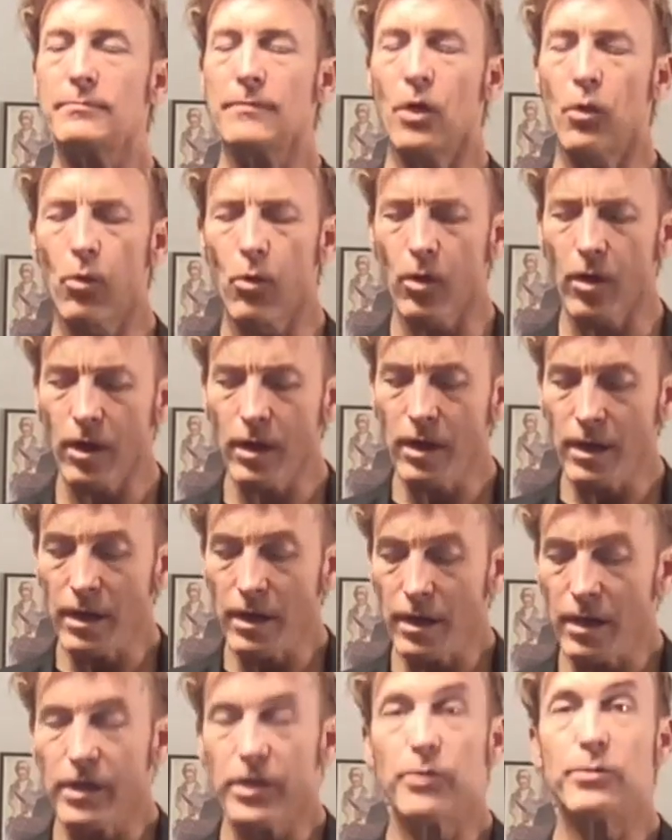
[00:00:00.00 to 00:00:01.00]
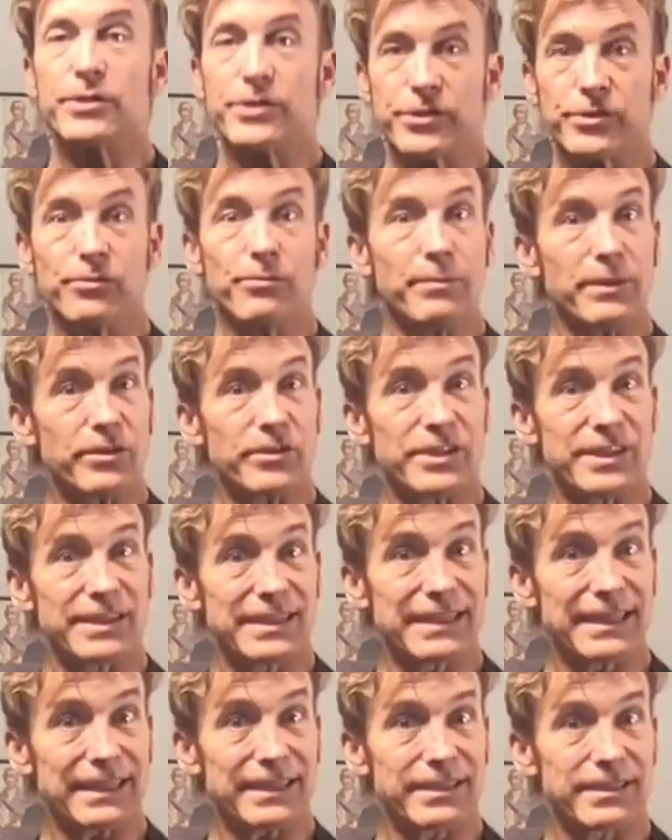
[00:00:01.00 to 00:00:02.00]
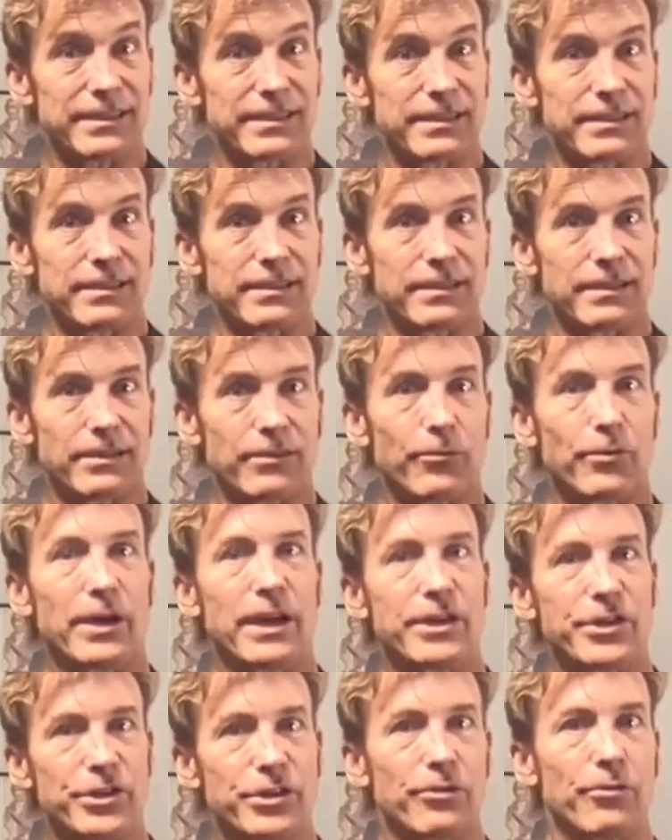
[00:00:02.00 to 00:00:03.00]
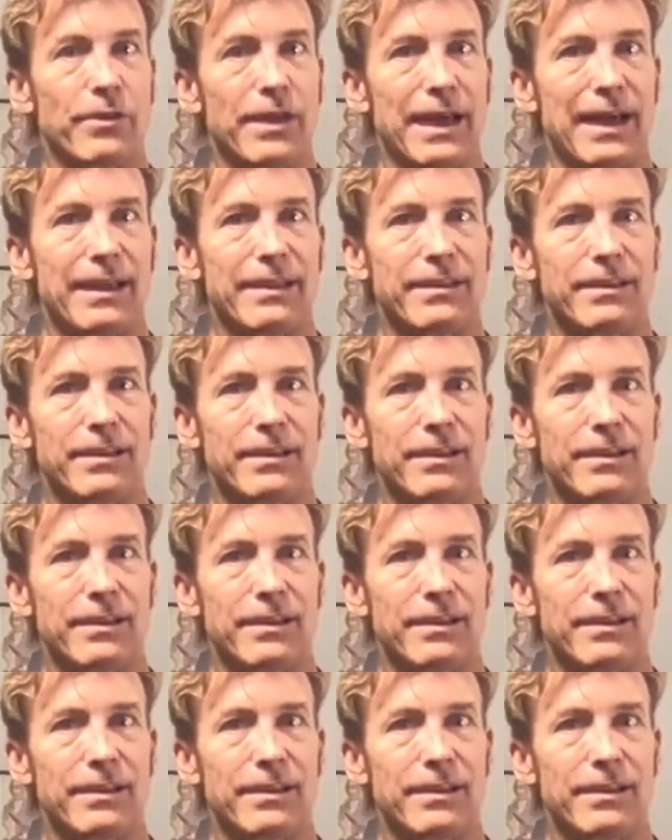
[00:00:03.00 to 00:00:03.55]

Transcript: Or you assume there's six when I show that,